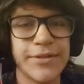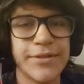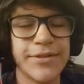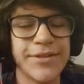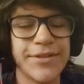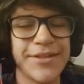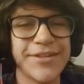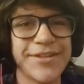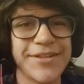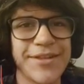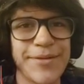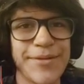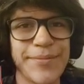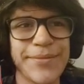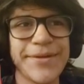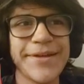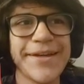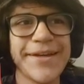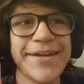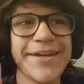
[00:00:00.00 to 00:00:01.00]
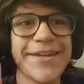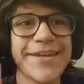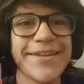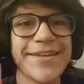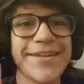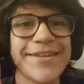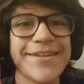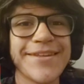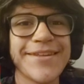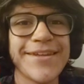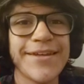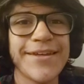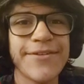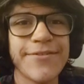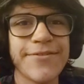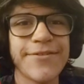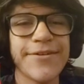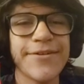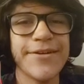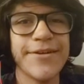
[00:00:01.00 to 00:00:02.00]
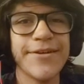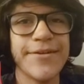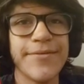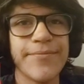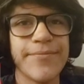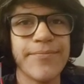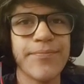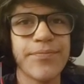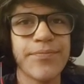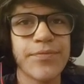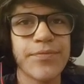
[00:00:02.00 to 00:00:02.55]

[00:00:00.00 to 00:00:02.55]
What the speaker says: simp, the thief in